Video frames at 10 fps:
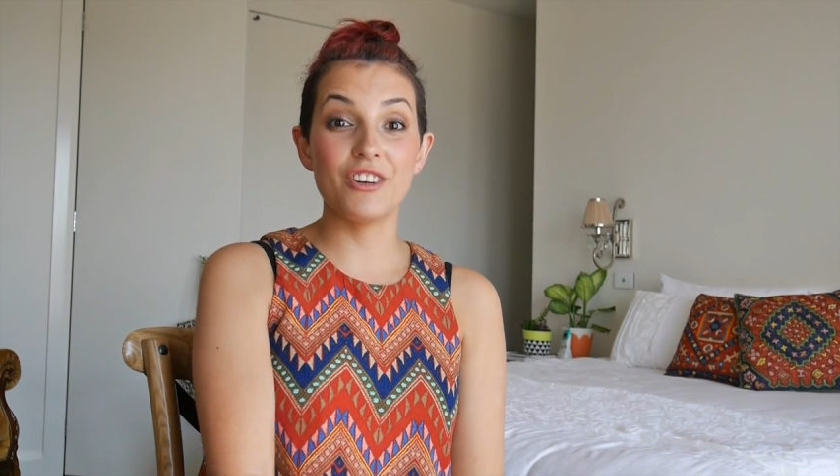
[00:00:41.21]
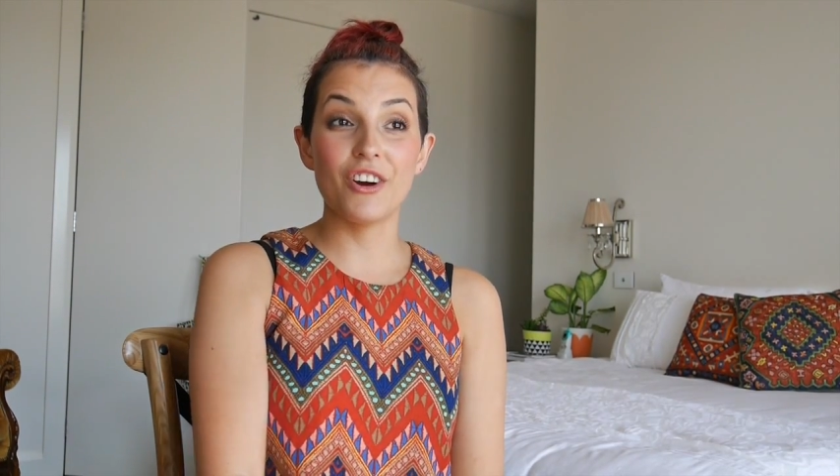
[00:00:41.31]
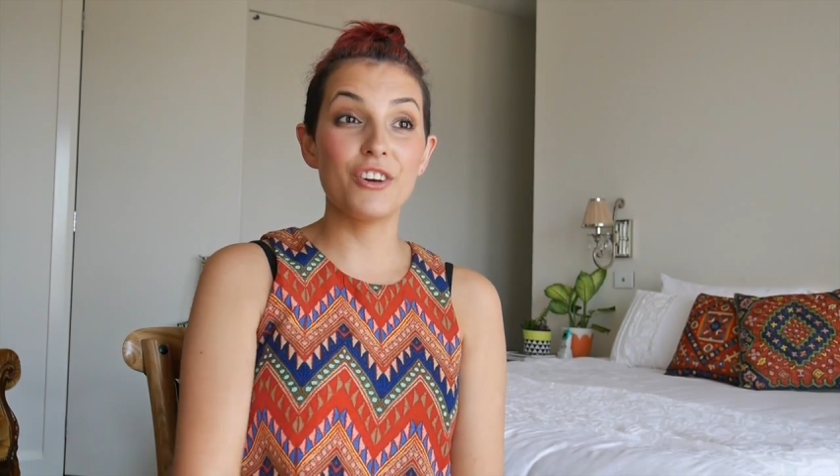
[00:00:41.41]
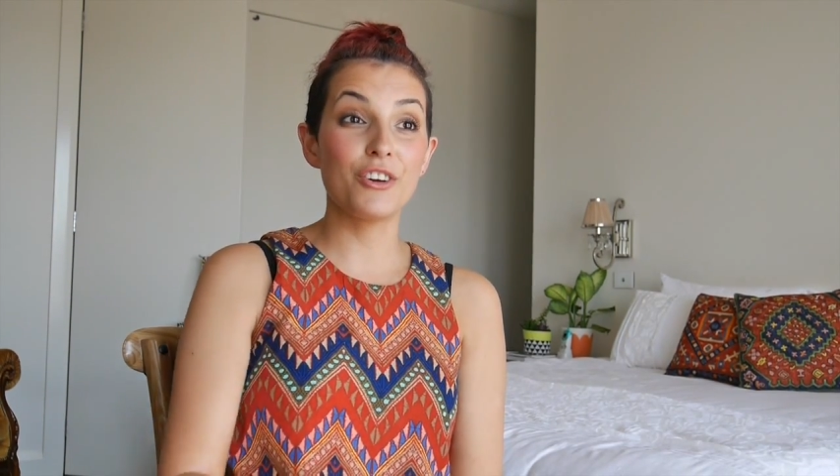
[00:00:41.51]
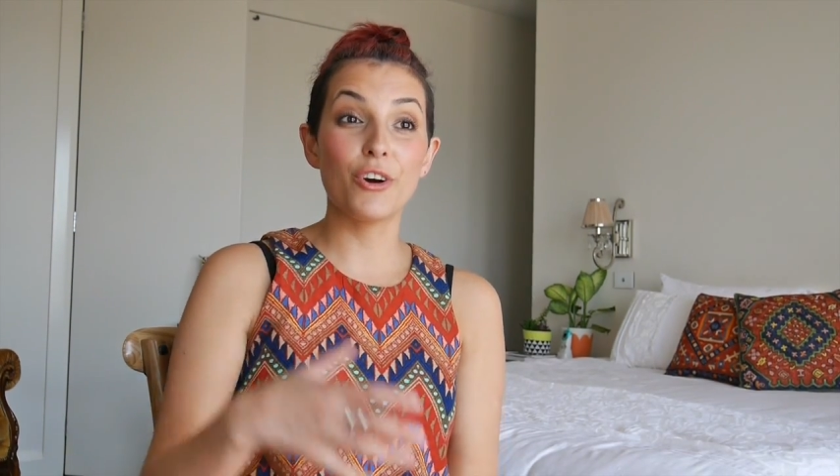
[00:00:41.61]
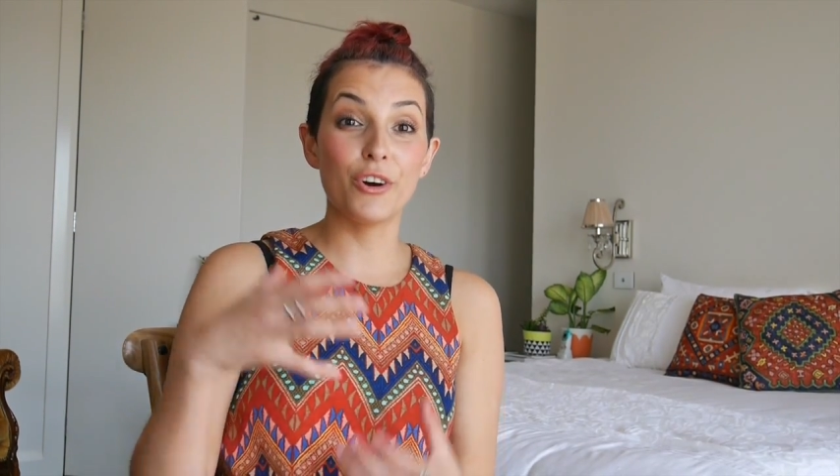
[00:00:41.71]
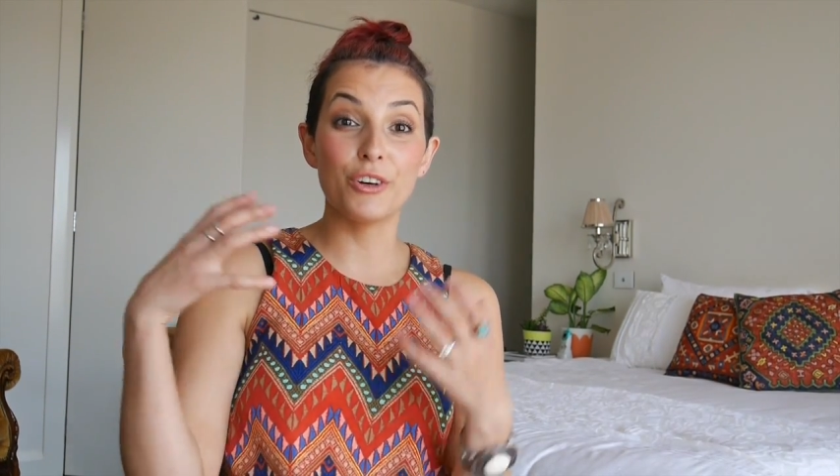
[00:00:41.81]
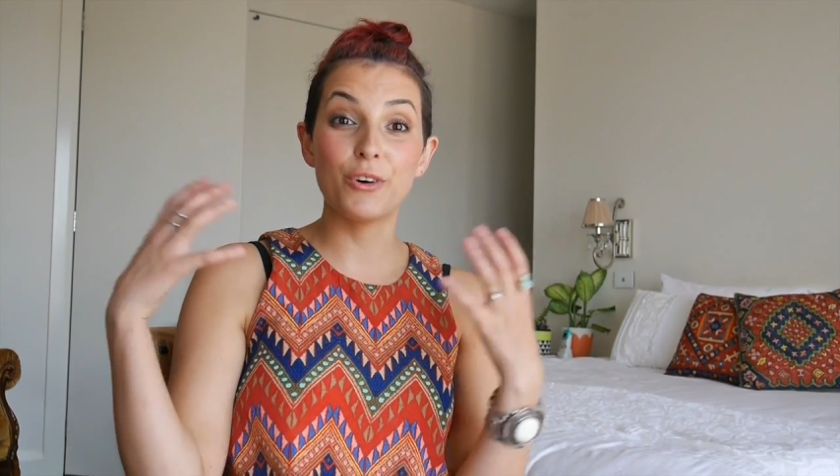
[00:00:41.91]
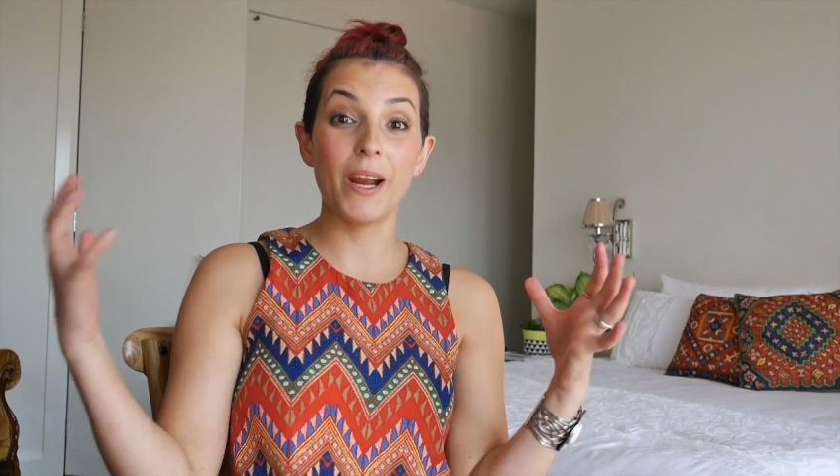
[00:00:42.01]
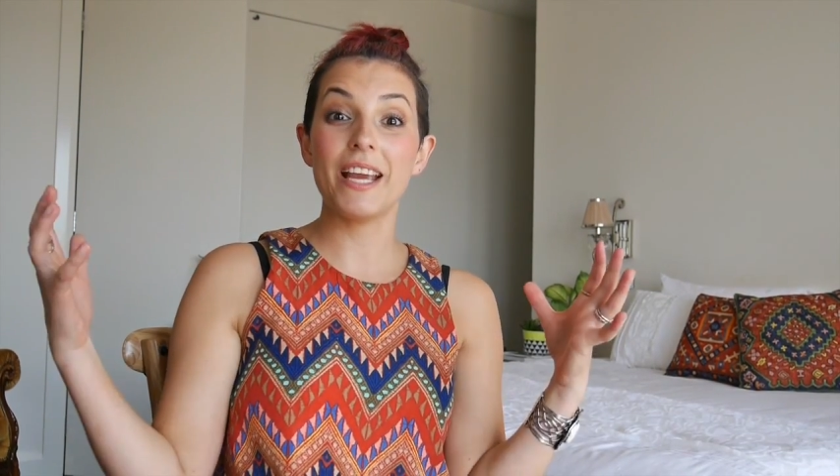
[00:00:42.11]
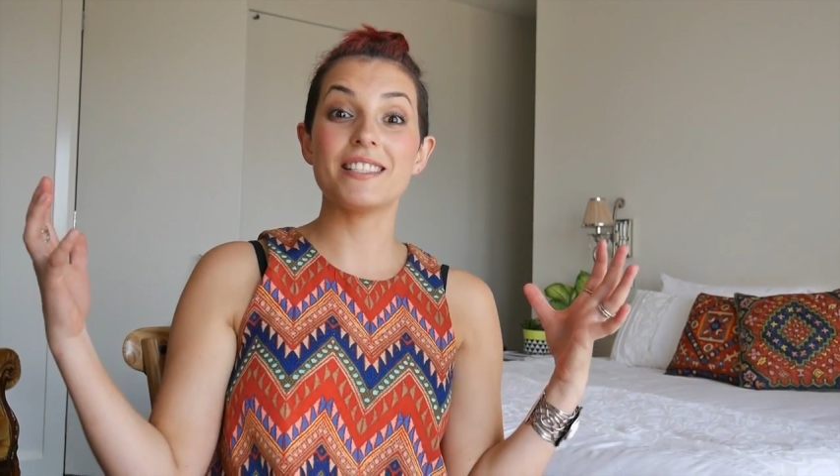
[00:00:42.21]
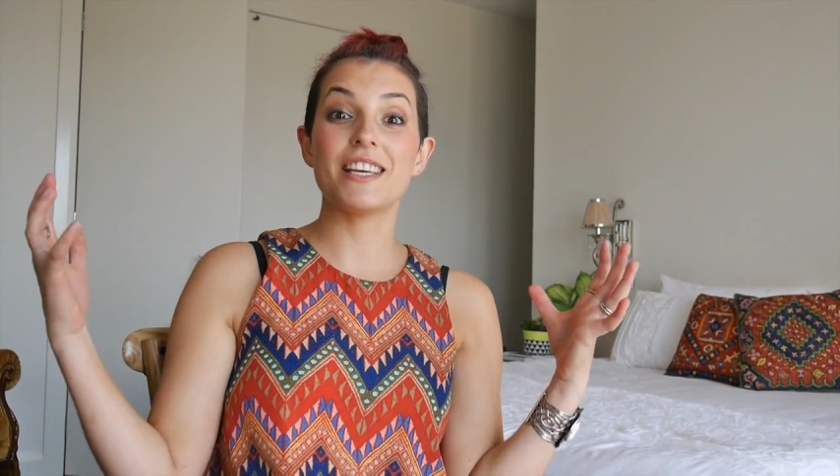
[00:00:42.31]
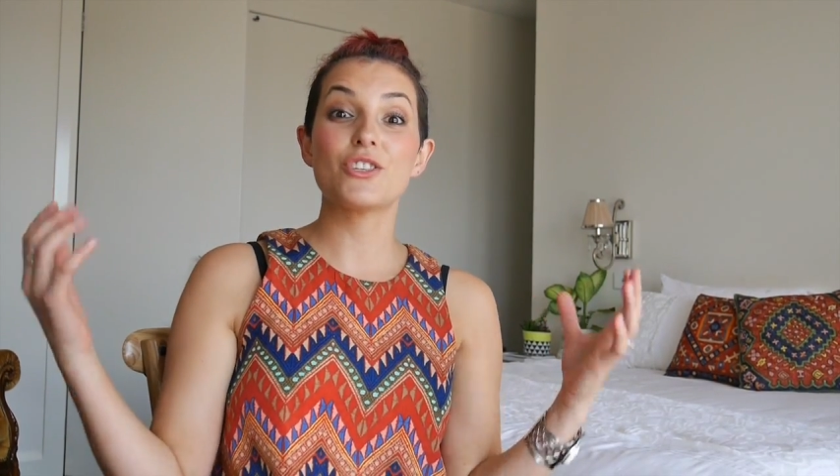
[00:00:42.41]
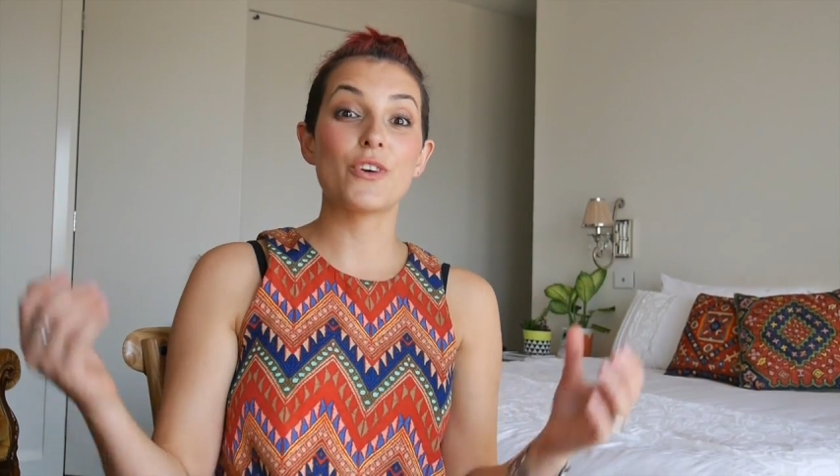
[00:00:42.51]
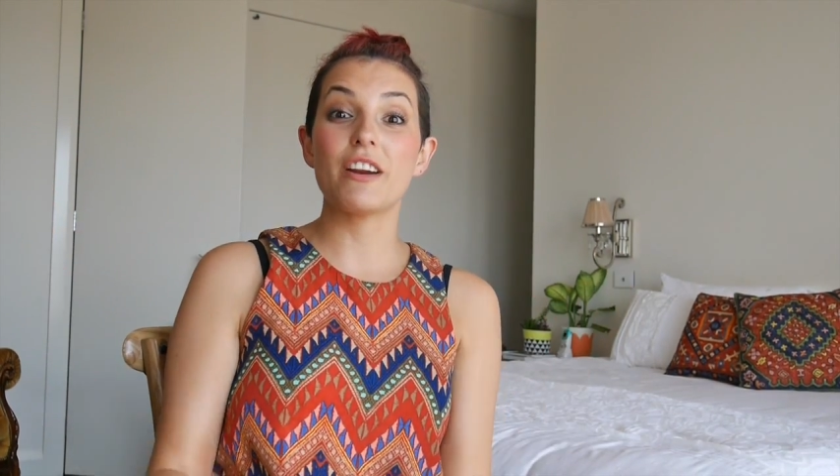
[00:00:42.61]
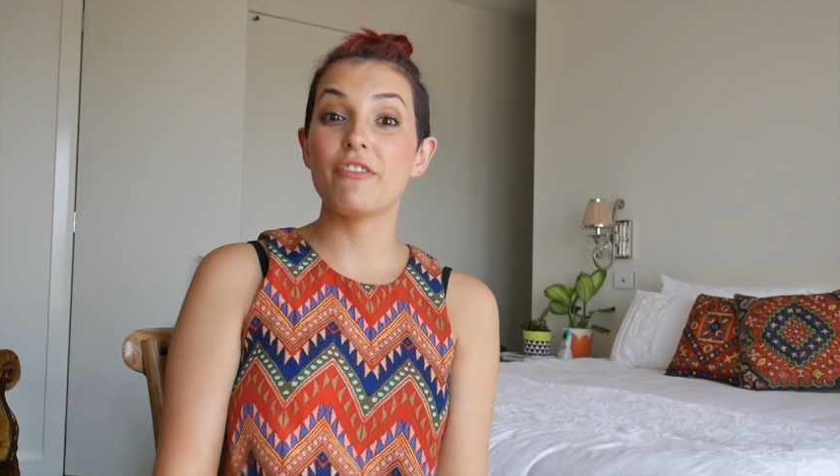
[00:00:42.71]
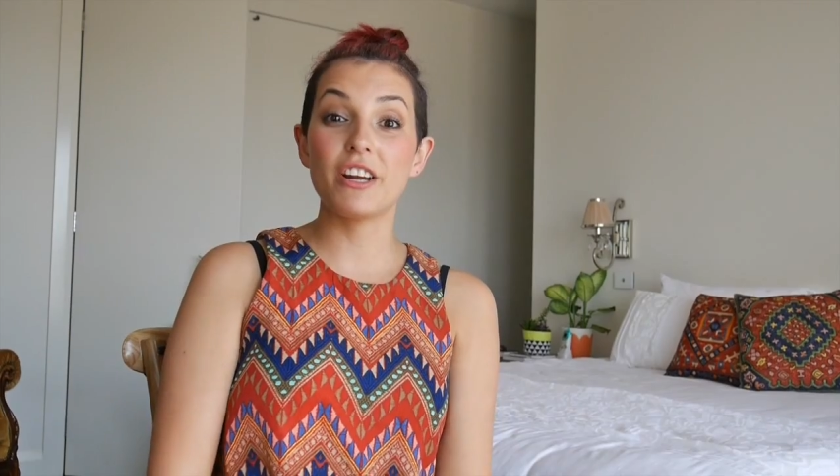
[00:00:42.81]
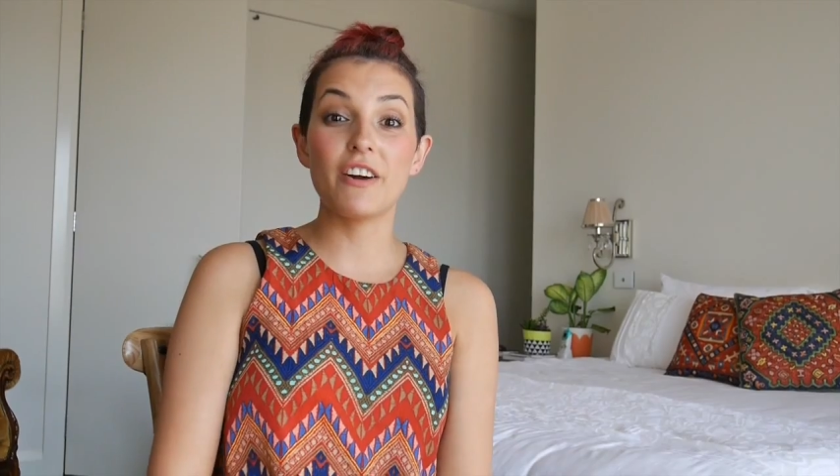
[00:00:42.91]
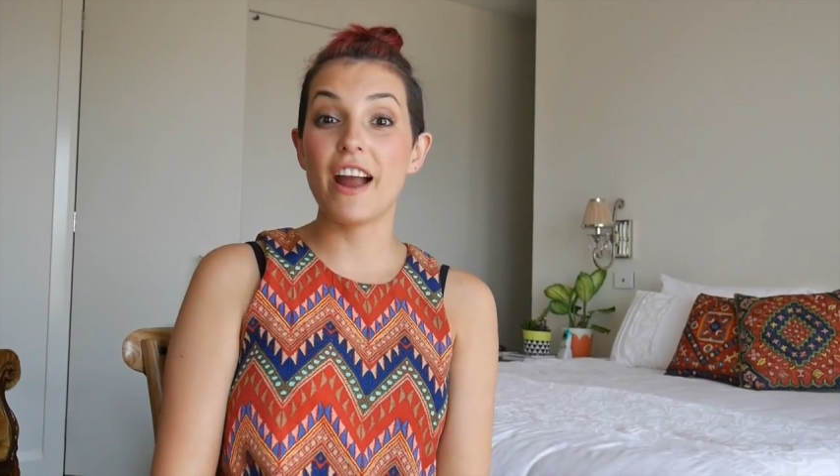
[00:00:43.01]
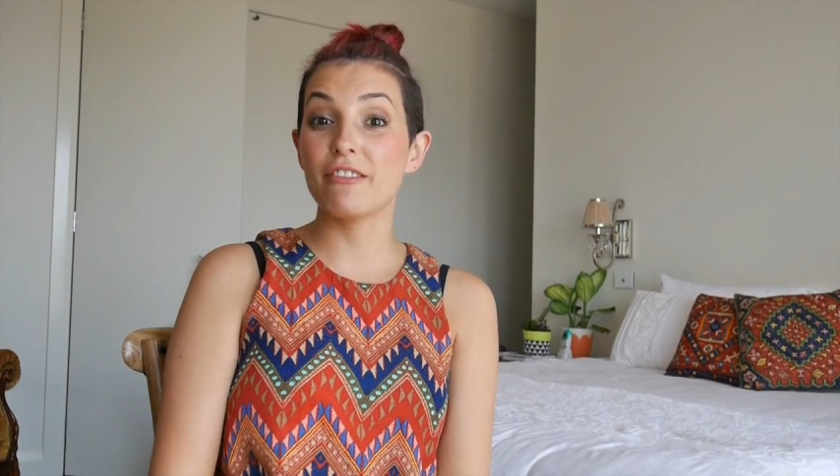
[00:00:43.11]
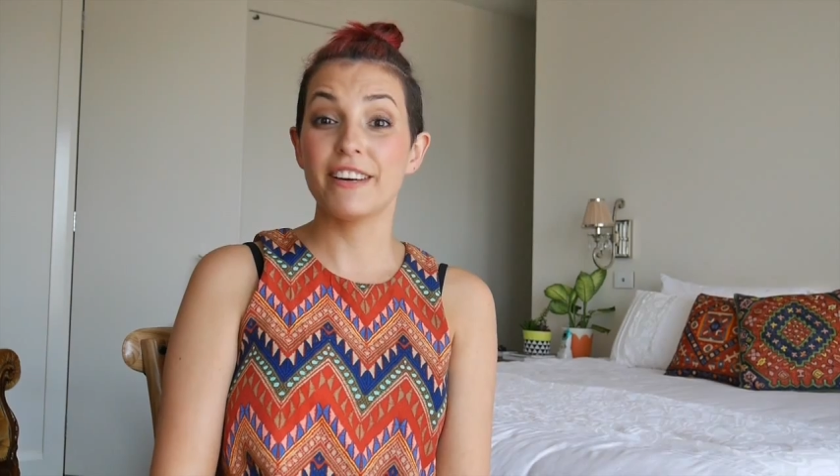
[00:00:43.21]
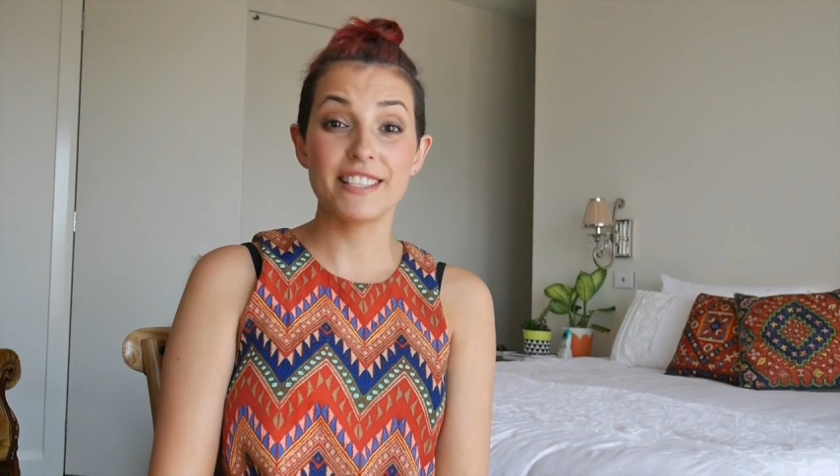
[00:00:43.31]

you know, go crazy trying to figure out